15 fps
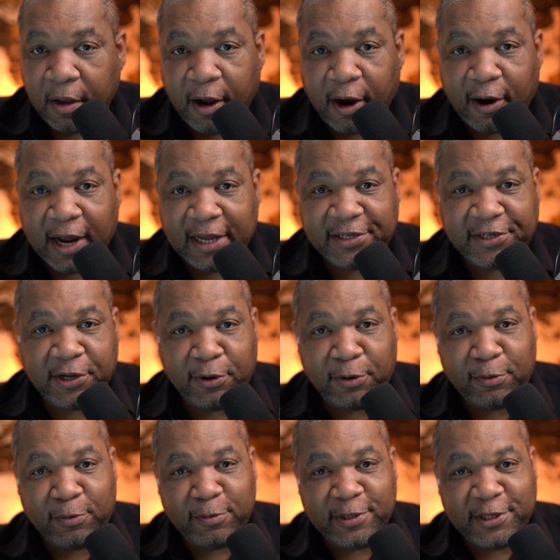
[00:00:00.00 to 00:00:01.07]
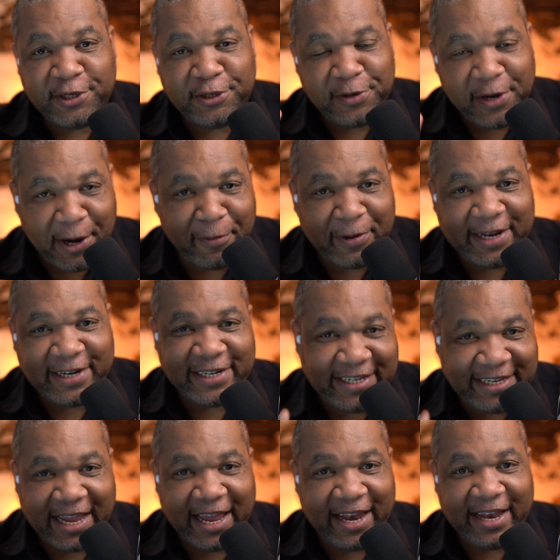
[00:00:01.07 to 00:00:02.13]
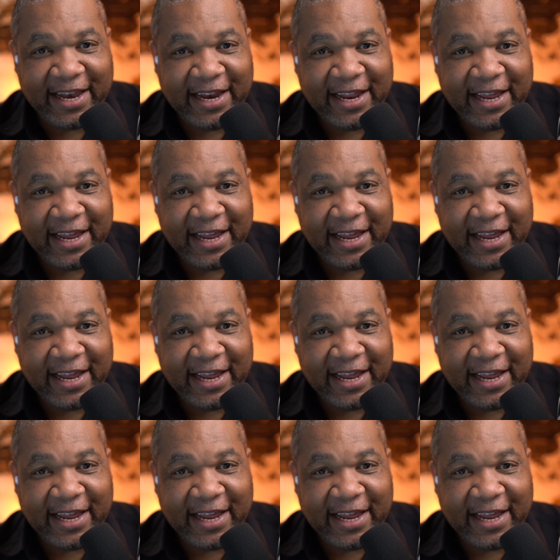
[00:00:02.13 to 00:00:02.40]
All right. So did you hear what he just said?